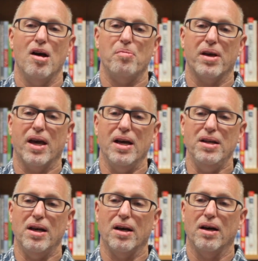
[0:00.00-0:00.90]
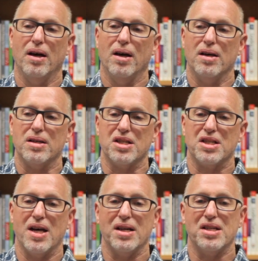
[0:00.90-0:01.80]
begin to, to
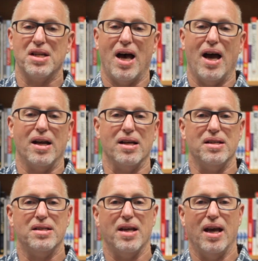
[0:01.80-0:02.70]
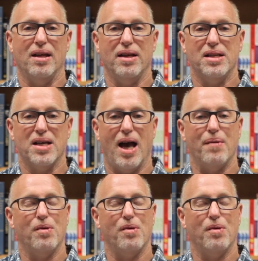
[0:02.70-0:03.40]
set aside a daily time